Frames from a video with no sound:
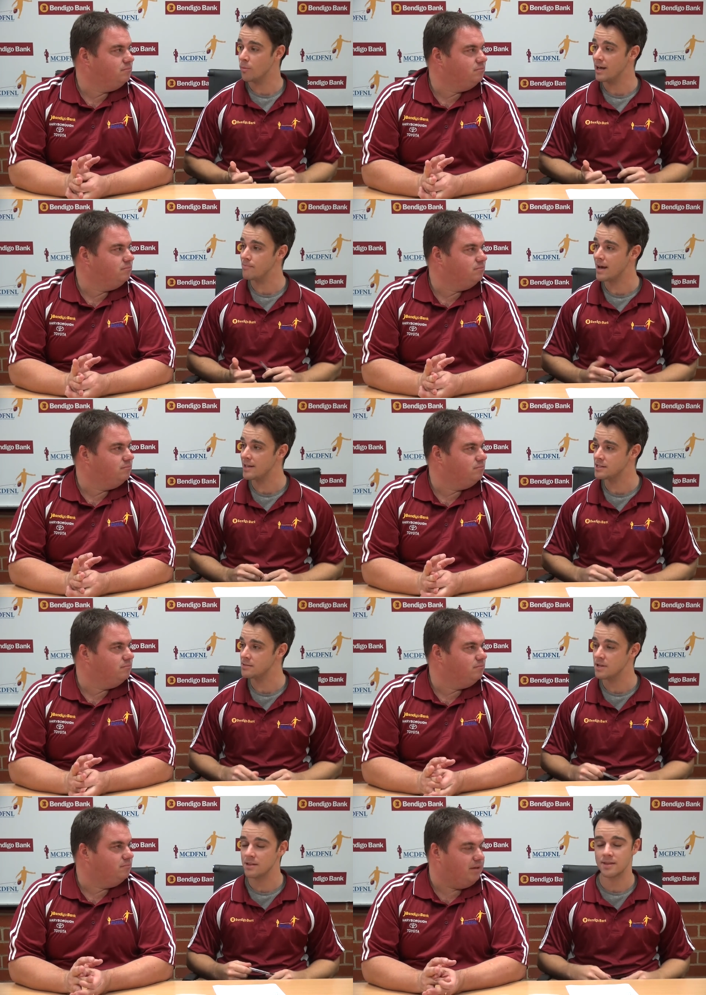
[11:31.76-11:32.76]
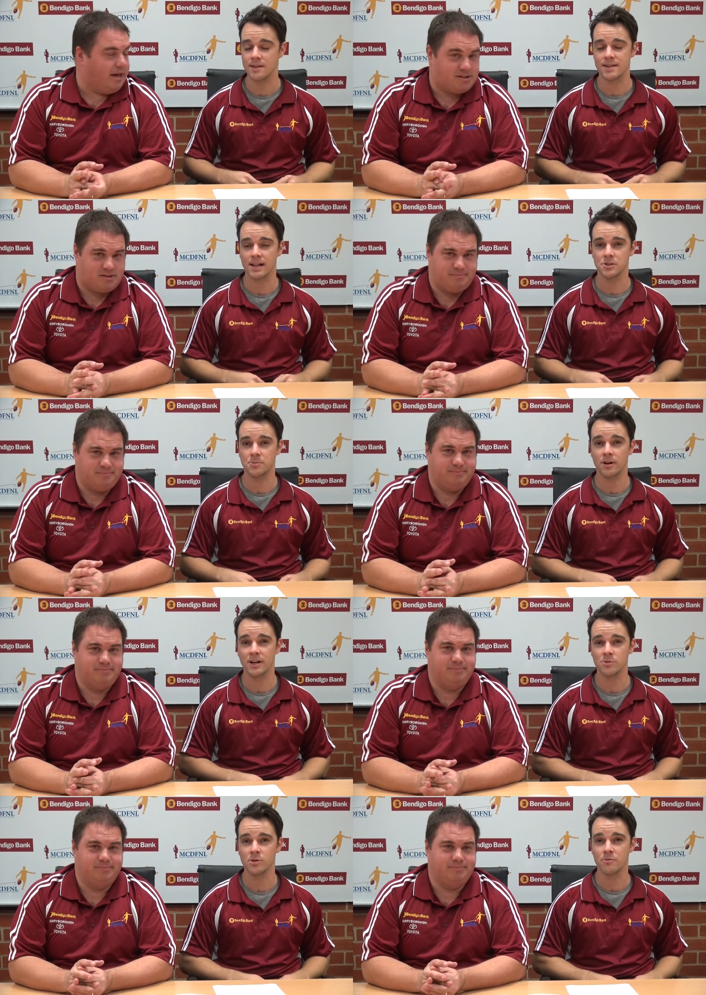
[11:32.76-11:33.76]
Speaker 1: mate Matt Smith yes. Dallas
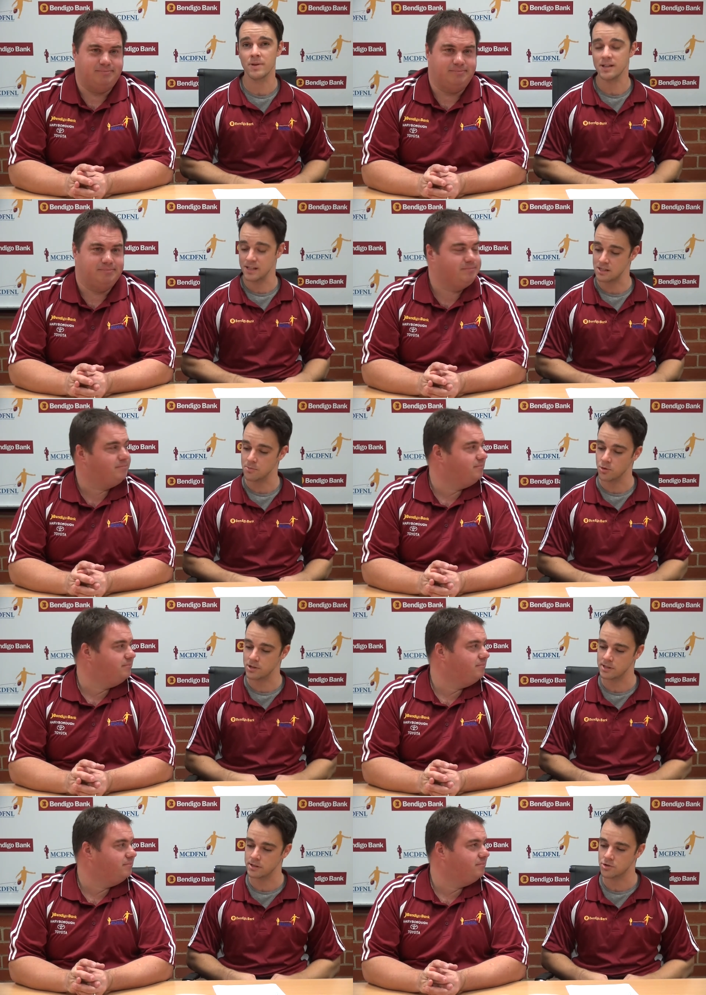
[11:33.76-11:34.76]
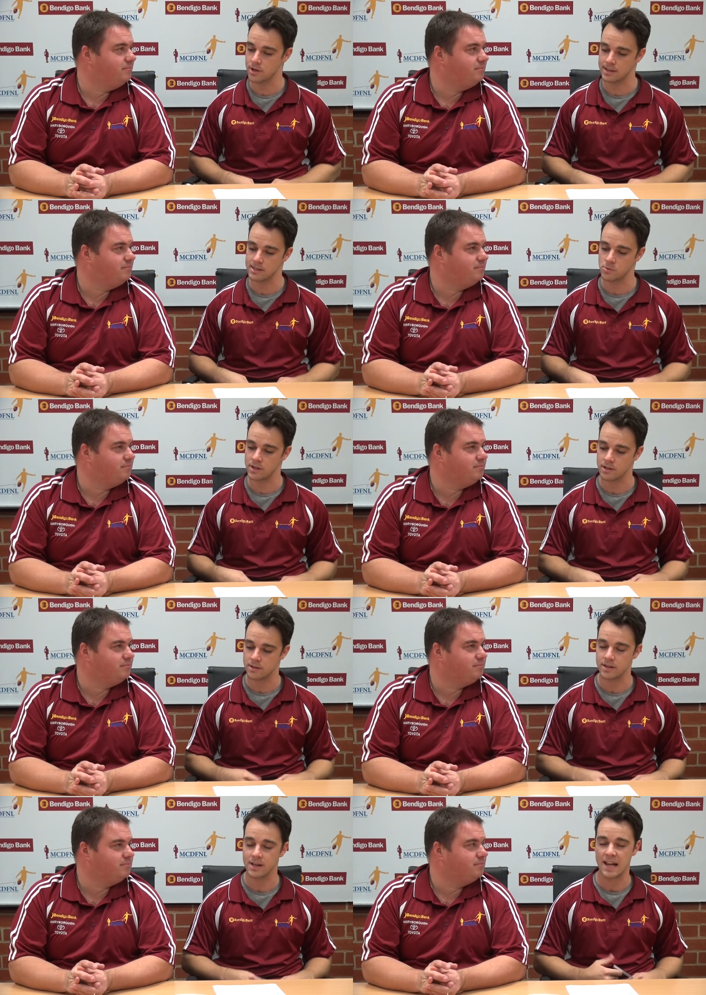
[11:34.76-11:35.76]
Buyers will have been into the boys on the track this week, I
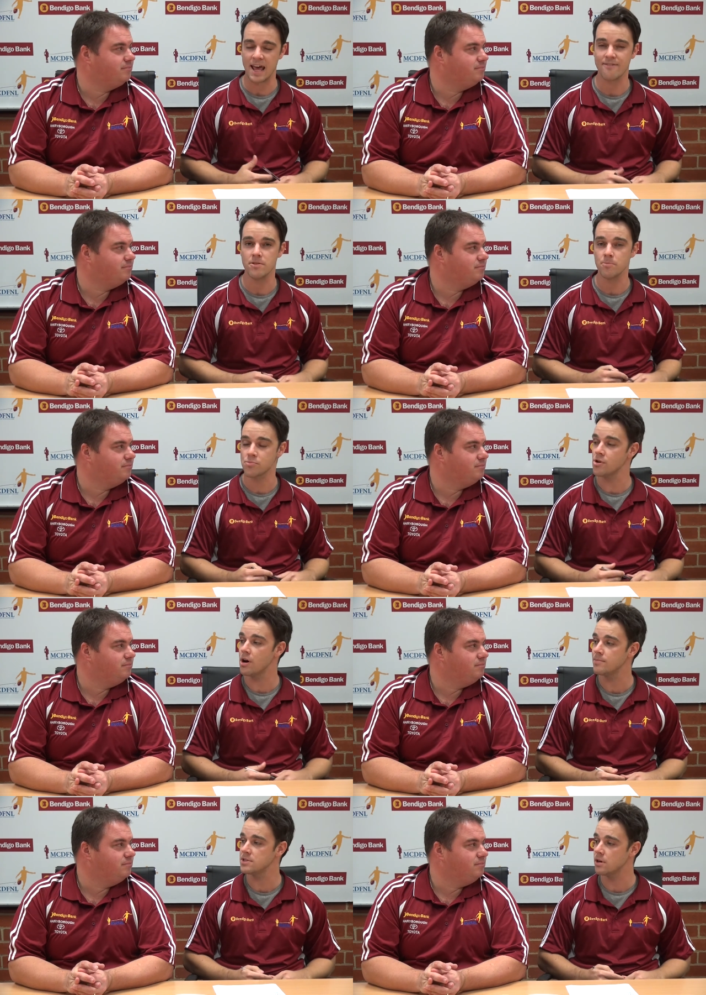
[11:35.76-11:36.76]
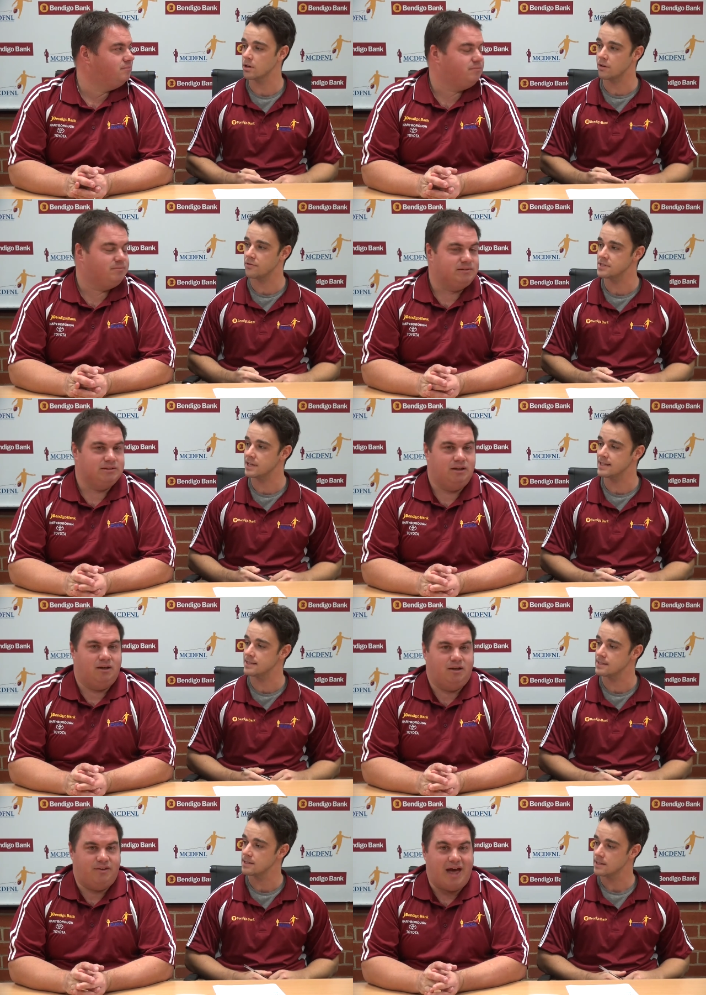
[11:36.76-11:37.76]
think, and had them primed to knock off the
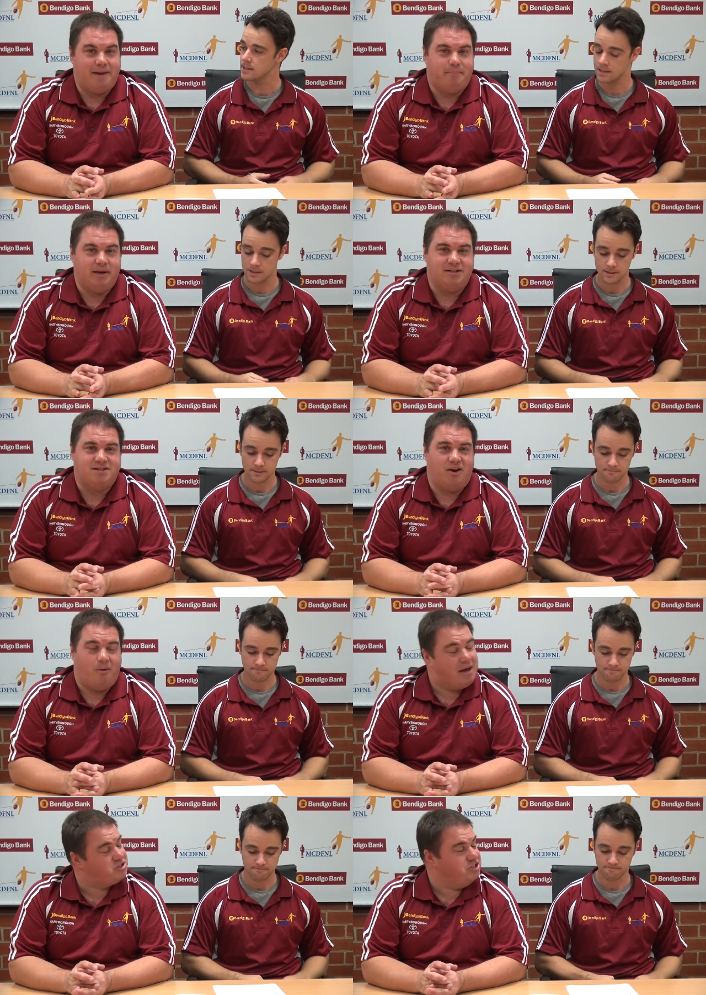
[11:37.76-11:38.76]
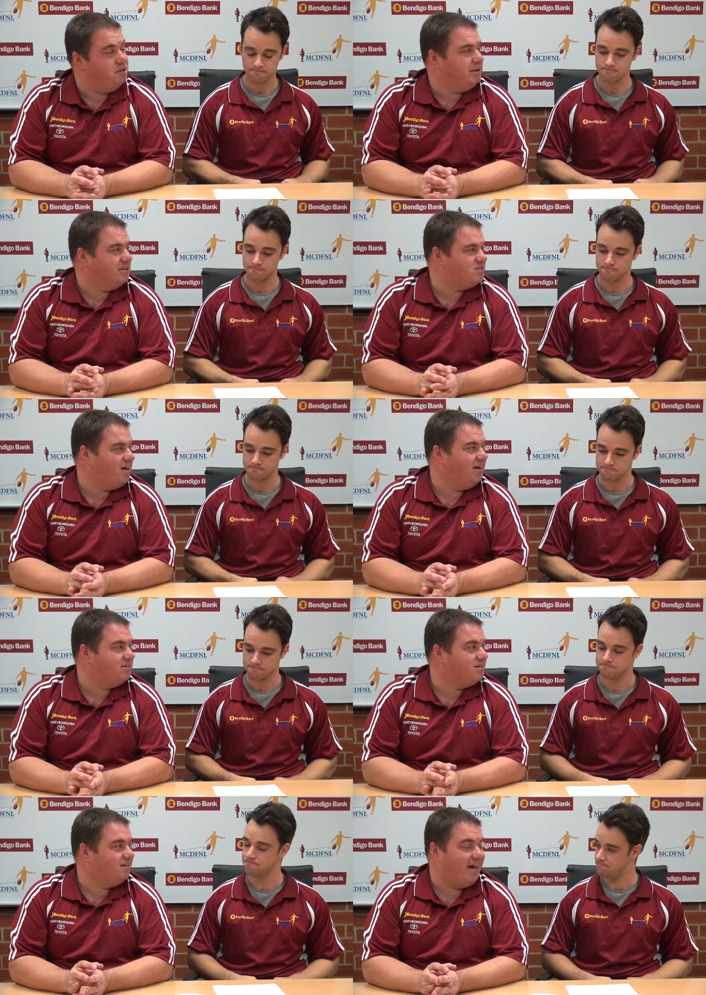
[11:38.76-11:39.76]
Saints.
Speaker 2: That being said, I'm actually tipping the
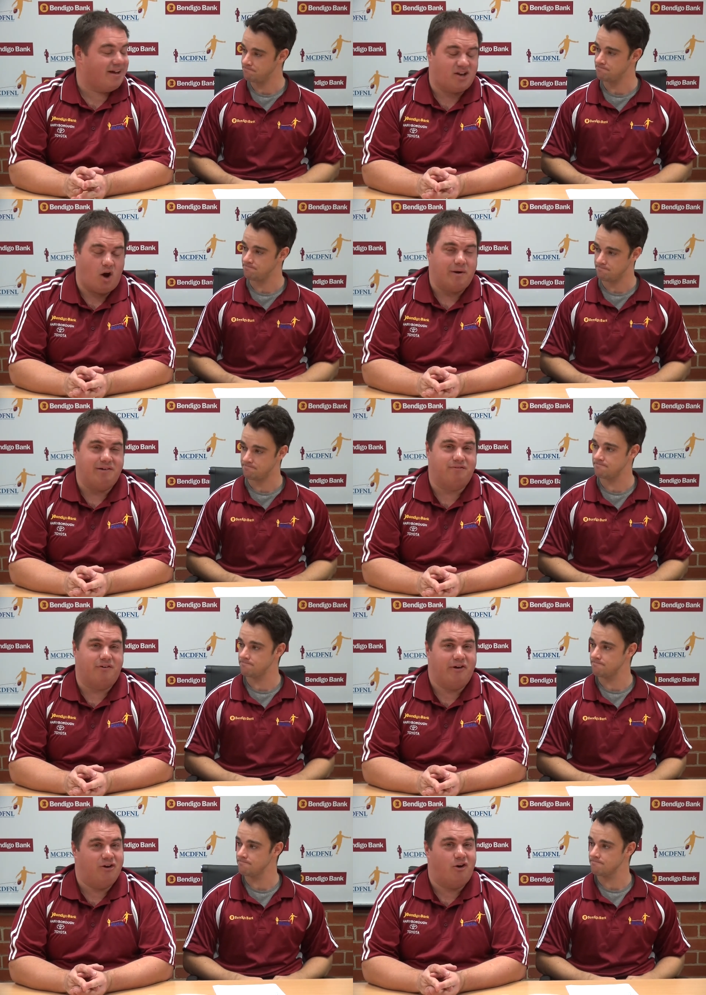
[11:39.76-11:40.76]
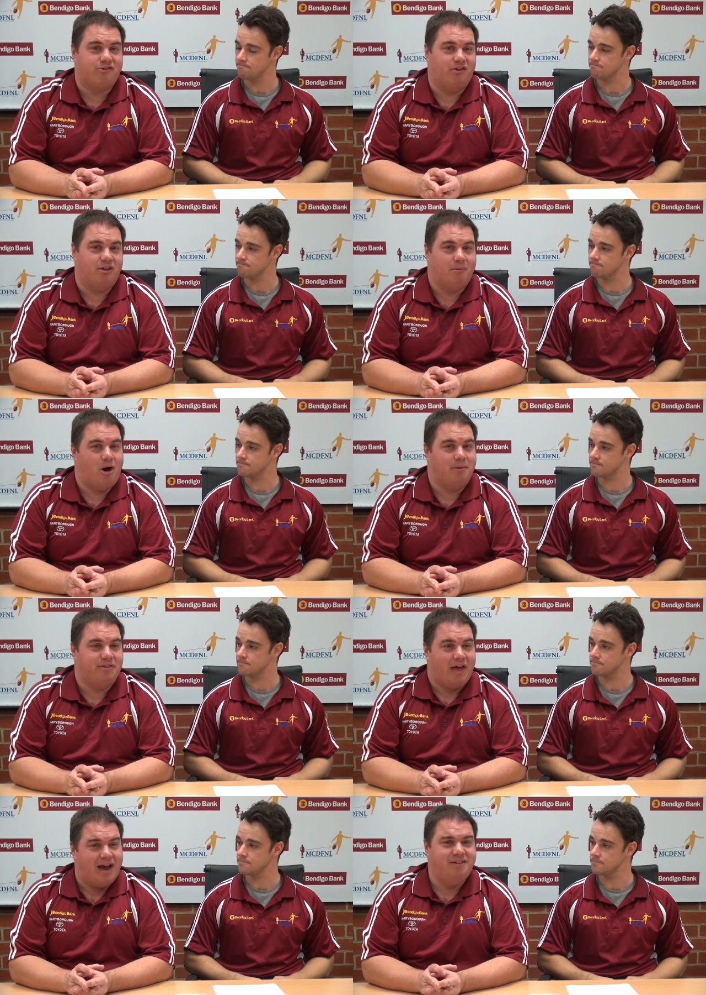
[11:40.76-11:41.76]
Saints. They are going very nicely at the
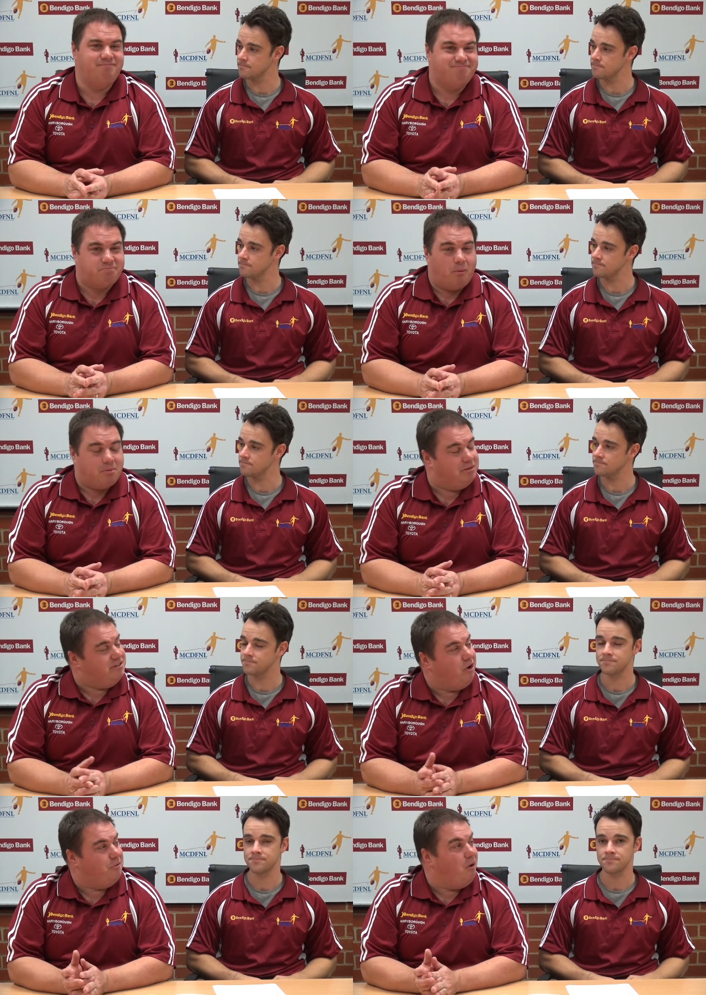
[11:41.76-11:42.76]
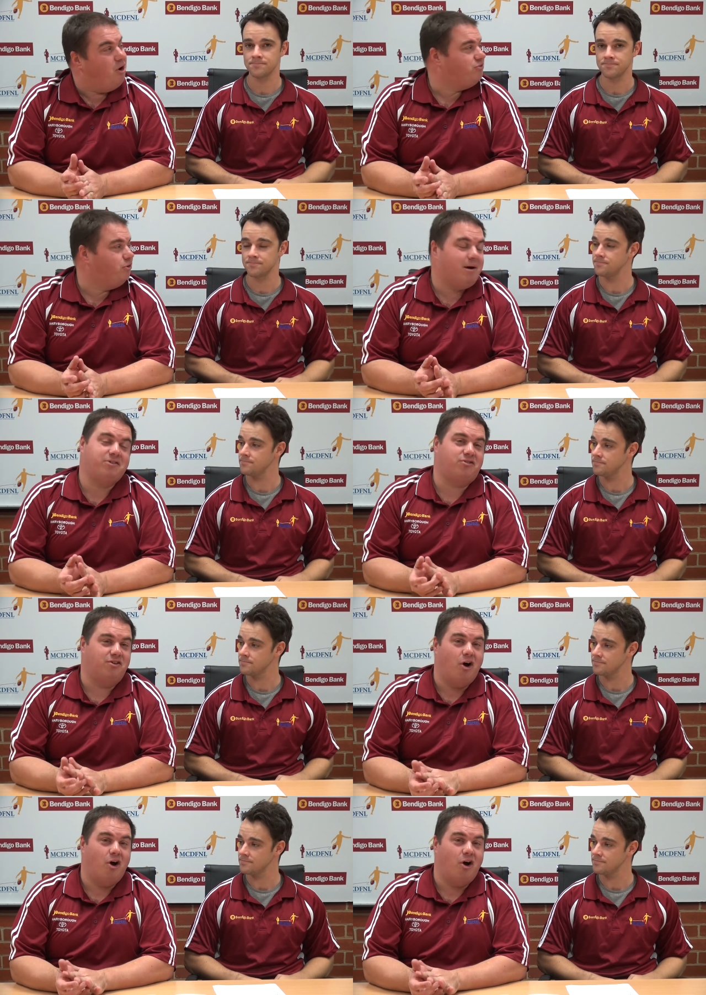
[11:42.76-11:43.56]
moment. They probably don't mind too much that